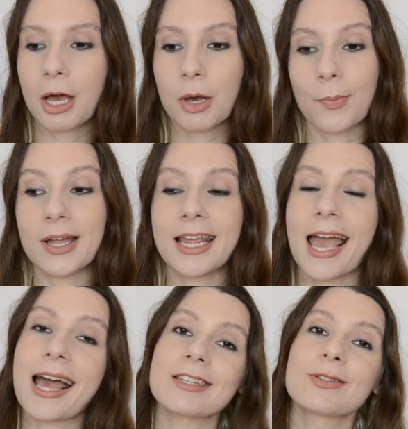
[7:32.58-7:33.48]
but it
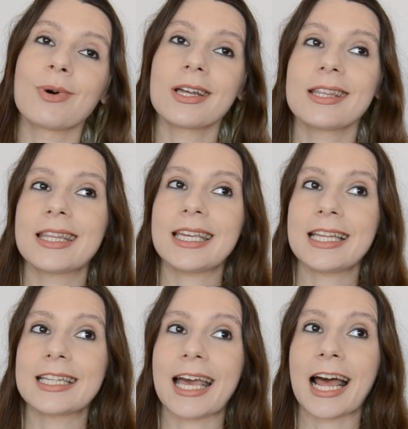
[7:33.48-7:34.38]
has one
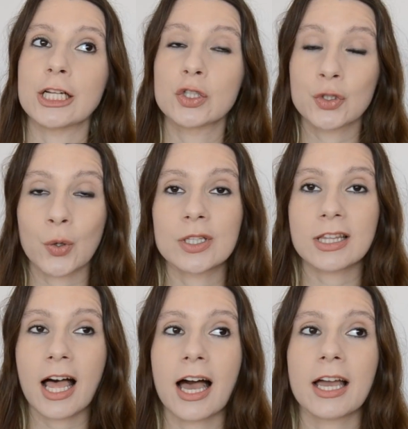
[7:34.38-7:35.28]
thing that I
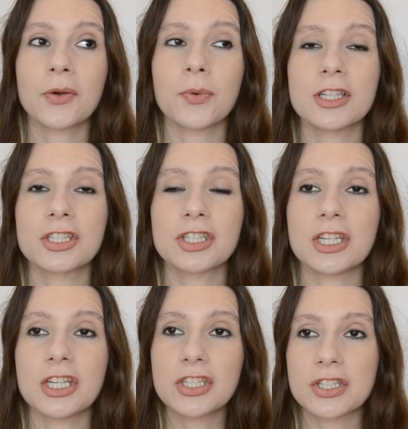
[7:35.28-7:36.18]
don't like, which
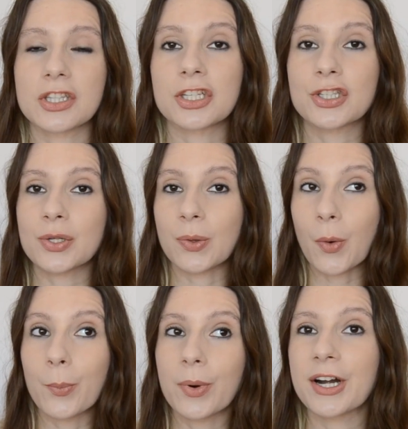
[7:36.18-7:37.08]
is the
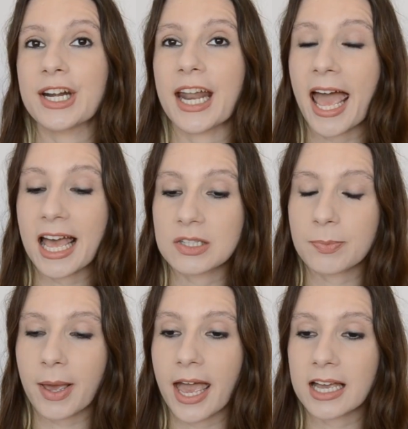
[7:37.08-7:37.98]
slow burn
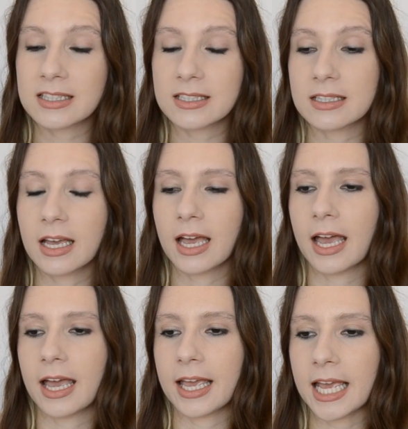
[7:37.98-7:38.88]
aspect.
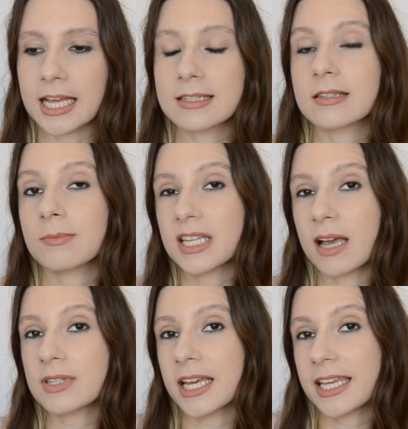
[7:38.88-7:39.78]
And
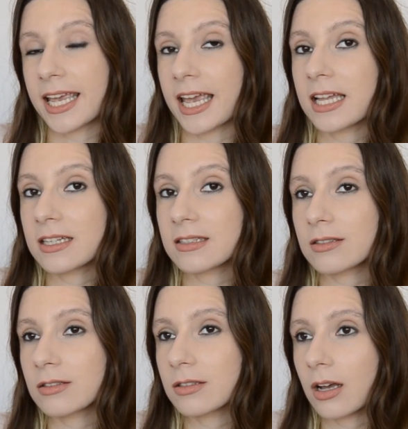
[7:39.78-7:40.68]
sometimes I can
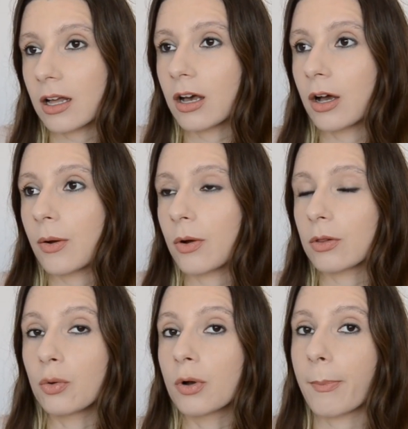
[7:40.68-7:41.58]

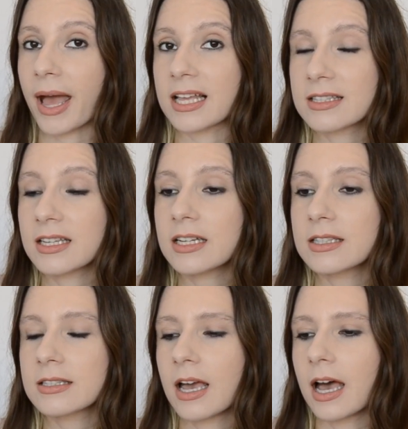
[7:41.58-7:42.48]
look past
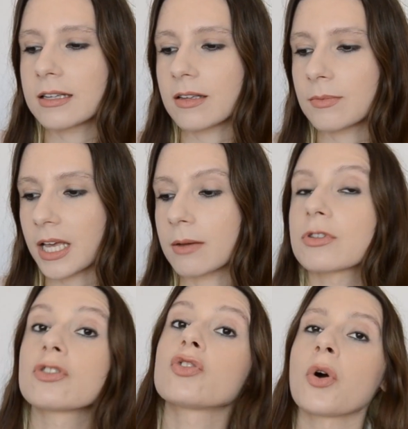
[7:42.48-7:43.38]
it. Sometimes
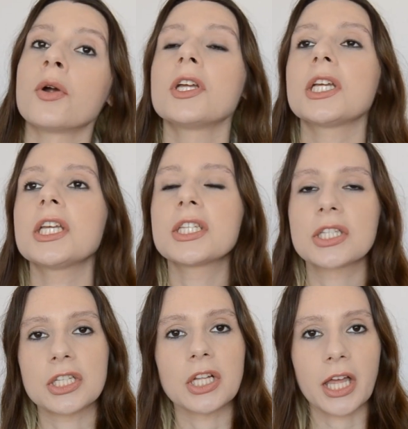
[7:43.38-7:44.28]
the story is
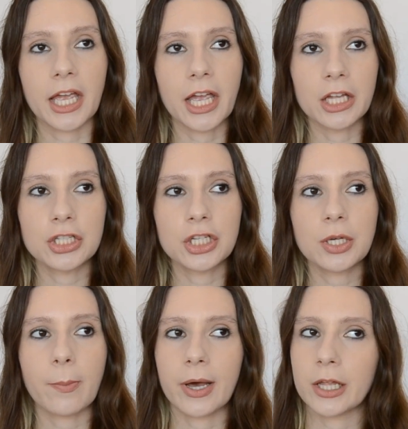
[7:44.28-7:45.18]
still
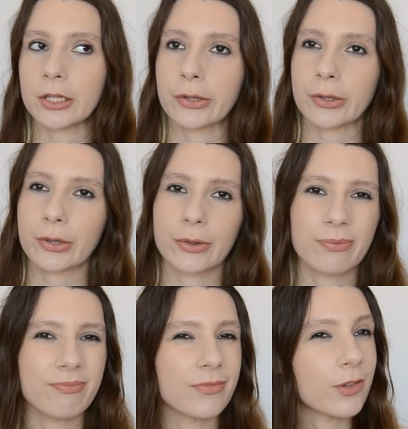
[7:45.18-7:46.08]
engaging, but
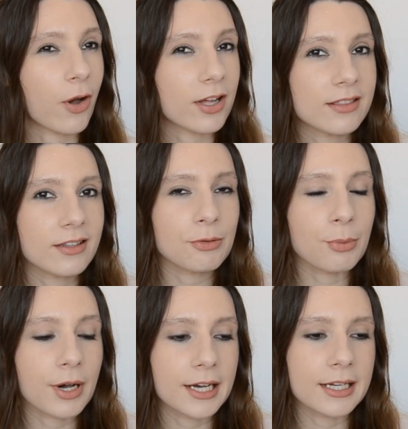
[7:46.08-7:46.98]
not this
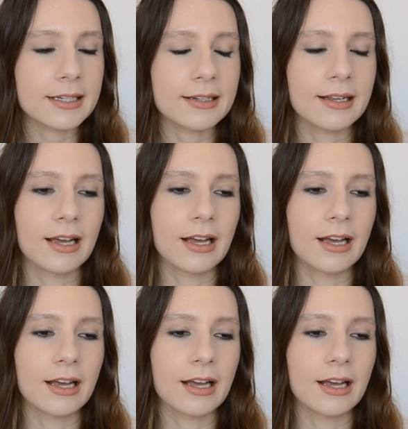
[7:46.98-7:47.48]
one.